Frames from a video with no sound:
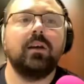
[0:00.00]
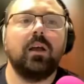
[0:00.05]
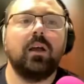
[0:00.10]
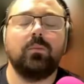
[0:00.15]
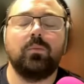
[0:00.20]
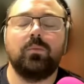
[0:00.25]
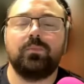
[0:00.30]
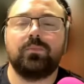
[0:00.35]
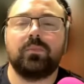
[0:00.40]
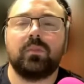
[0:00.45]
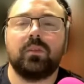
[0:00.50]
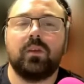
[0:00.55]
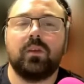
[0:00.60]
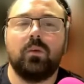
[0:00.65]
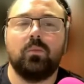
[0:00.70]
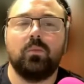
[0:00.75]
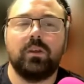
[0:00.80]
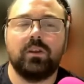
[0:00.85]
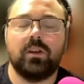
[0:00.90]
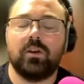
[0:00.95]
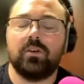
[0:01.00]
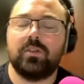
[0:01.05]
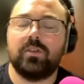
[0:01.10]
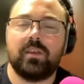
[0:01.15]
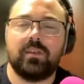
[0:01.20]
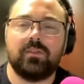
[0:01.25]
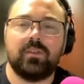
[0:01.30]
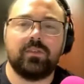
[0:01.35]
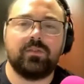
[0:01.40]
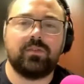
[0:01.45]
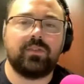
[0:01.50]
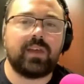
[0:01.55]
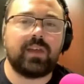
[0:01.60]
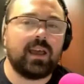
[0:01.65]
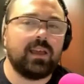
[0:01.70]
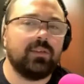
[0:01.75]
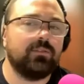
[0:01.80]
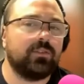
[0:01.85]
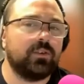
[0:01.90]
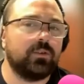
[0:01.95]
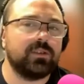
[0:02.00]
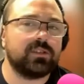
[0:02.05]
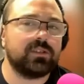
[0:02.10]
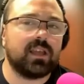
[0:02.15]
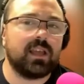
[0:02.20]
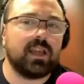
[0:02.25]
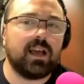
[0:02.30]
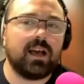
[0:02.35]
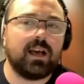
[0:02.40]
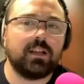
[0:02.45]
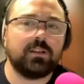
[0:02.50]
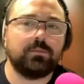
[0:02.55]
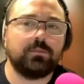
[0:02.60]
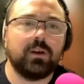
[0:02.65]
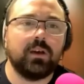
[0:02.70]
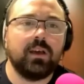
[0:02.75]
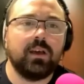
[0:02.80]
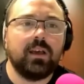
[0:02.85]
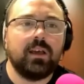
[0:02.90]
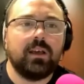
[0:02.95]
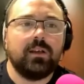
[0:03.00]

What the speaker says: and we know that influence they had. But